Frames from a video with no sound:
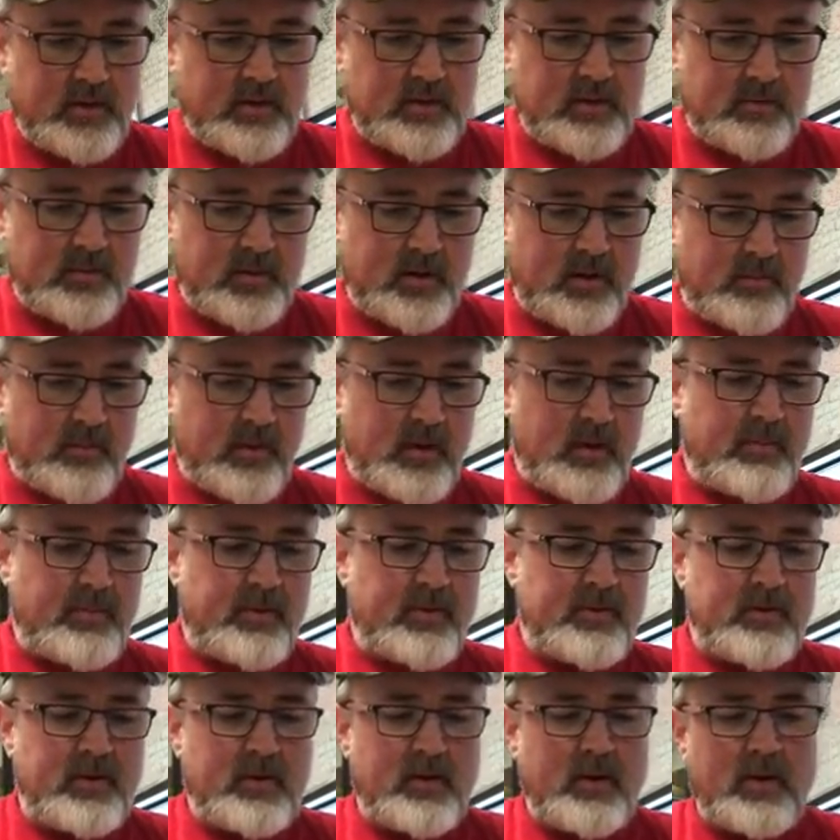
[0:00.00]
So I'm gonna get my
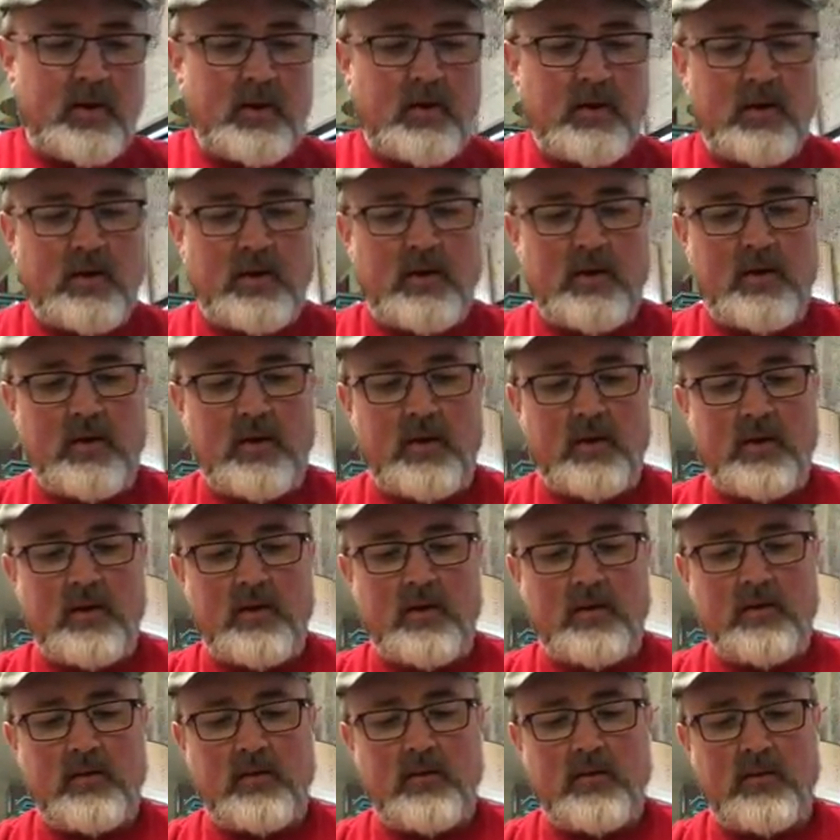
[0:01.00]
nippers in there
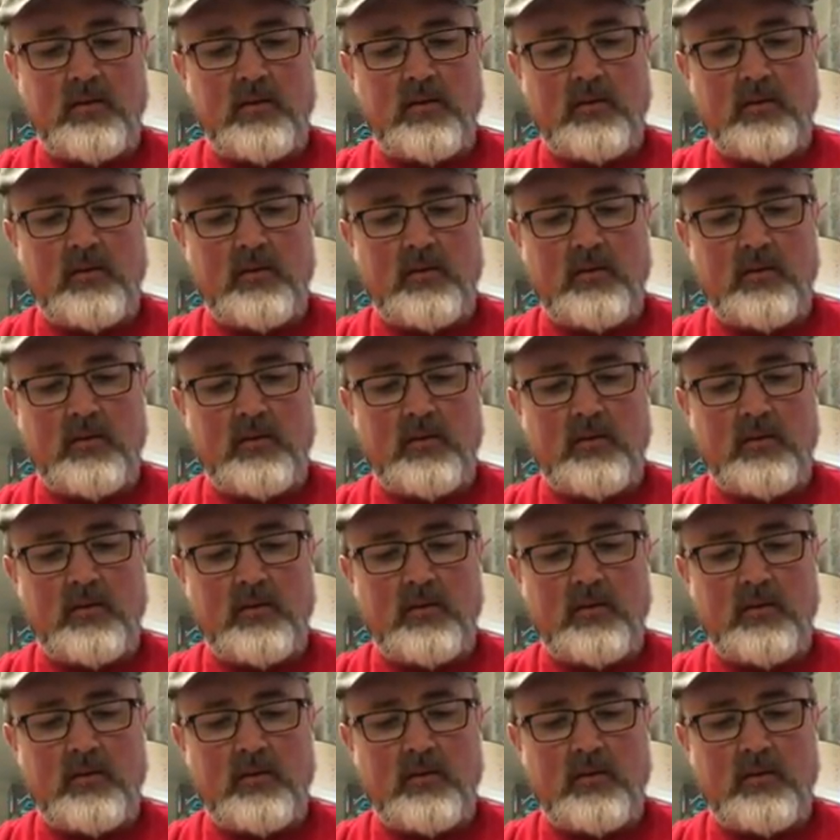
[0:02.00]
and